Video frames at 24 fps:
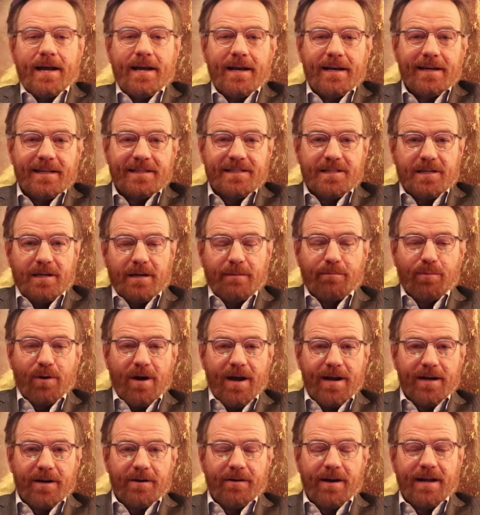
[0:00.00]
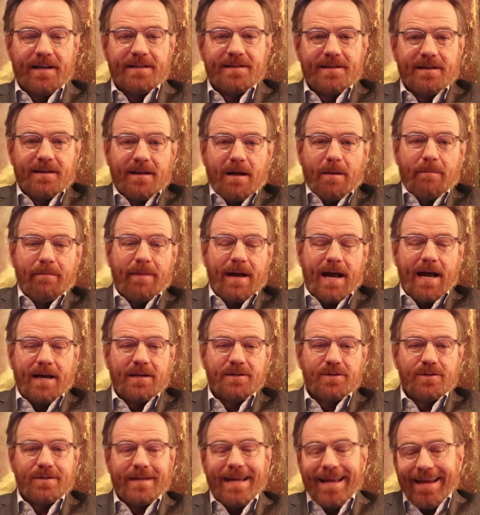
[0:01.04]
that's Bryan Cranston. I'm
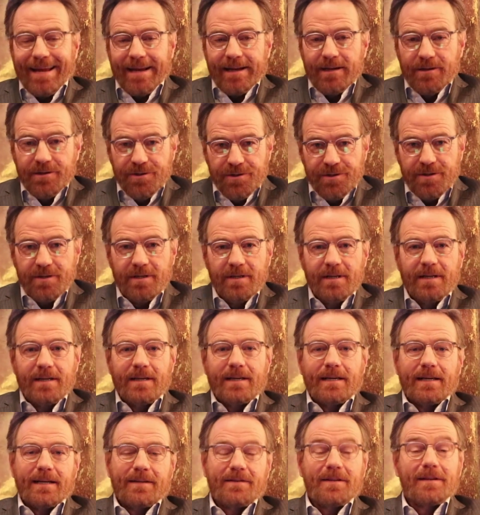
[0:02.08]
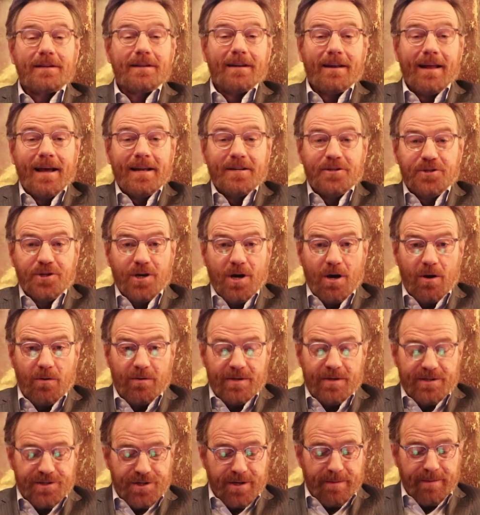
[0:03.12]
backstage at The Tonight Show
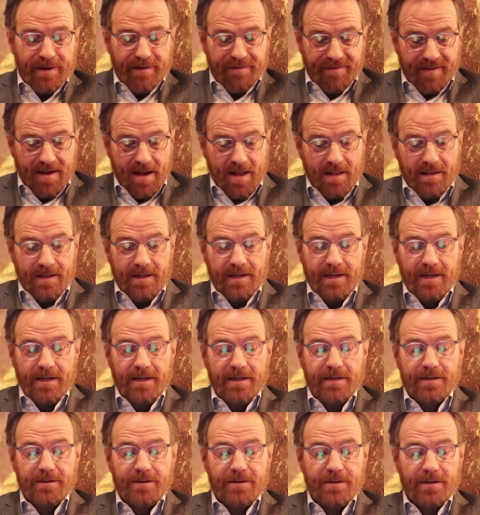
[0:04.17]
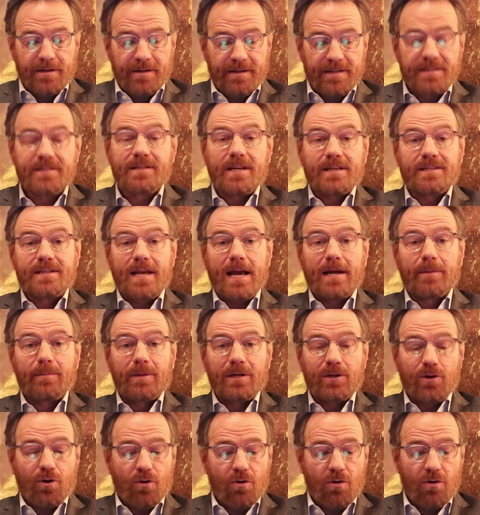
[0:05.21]
with Jimmy Fallon, and this is a
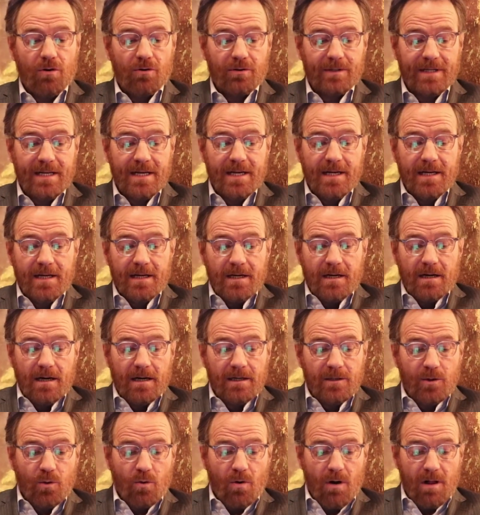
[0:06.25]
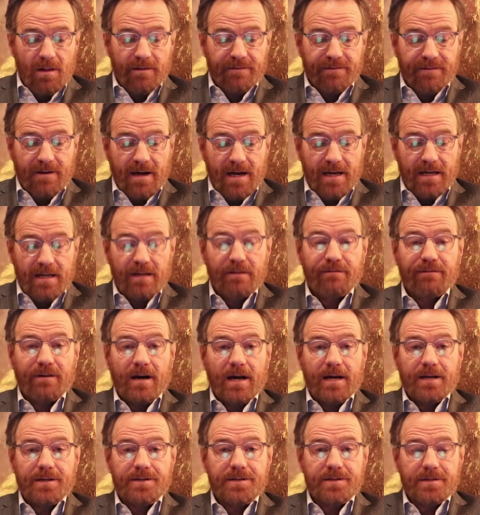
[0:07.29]
segment called Unqualified
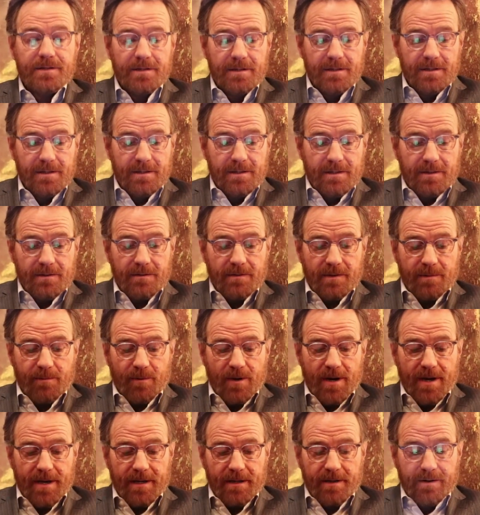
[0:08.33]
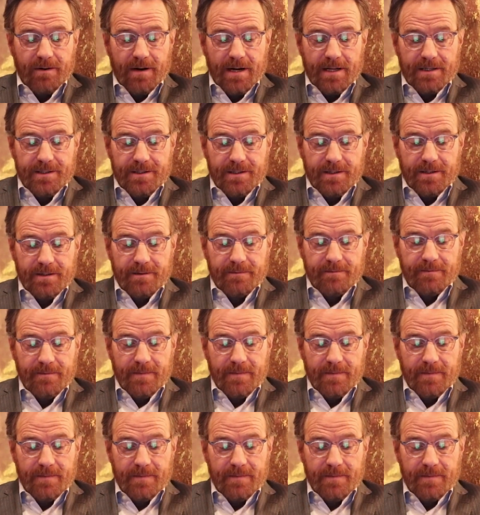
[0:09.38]
Advice with Bryan Cranston.